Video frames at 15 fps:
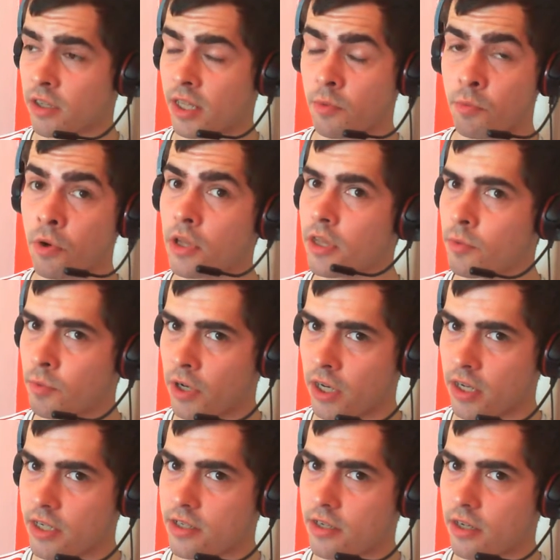they weren't the
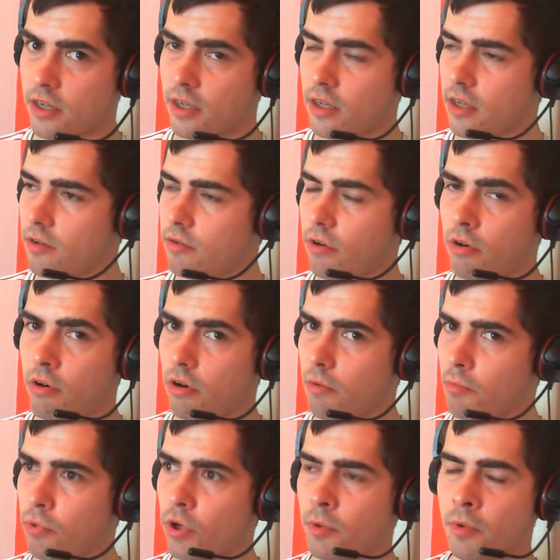worst. Oh
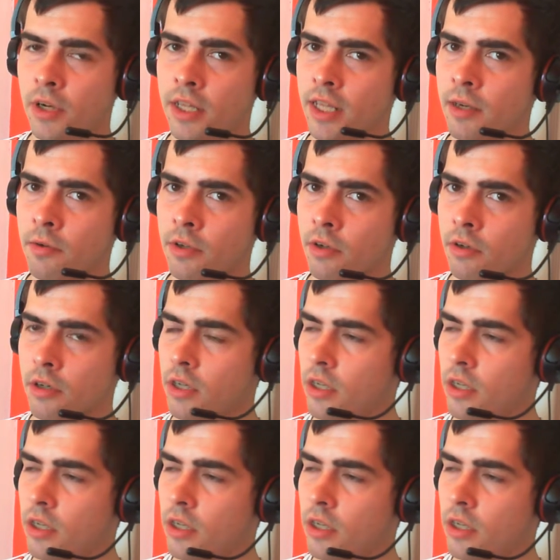boy, weren't they, not.